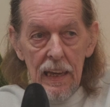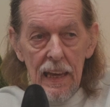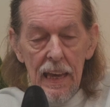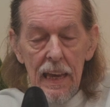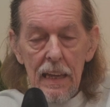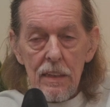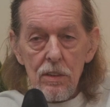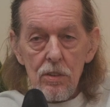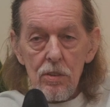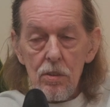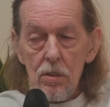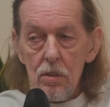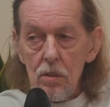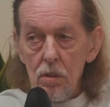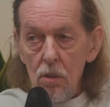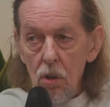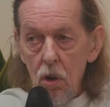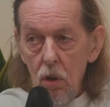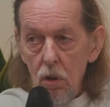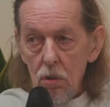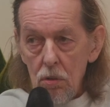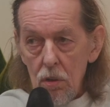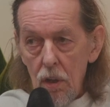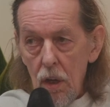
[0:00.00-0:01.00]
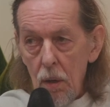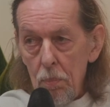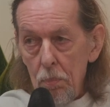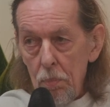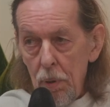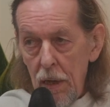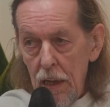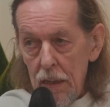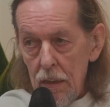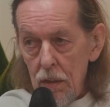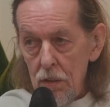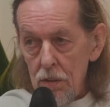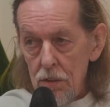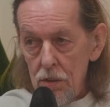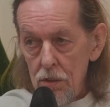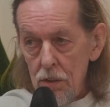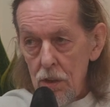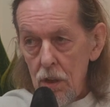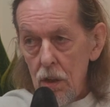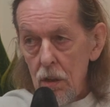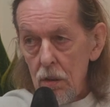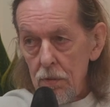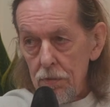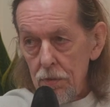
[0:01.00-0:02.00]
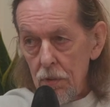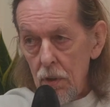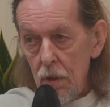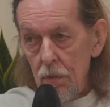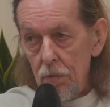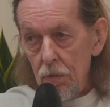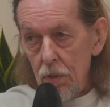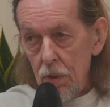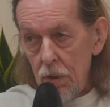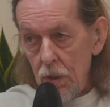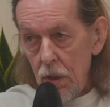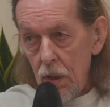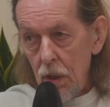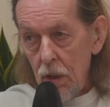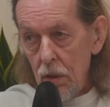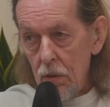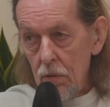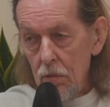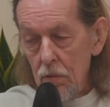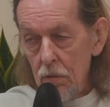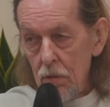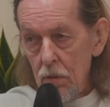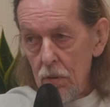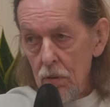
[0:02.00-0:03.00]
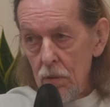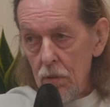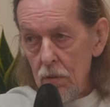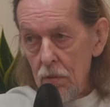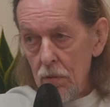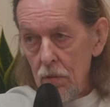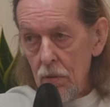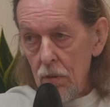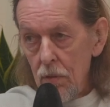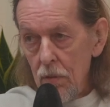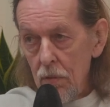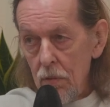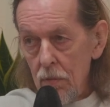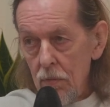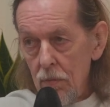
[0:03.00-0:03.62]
It's not a panacea for everything. Mm.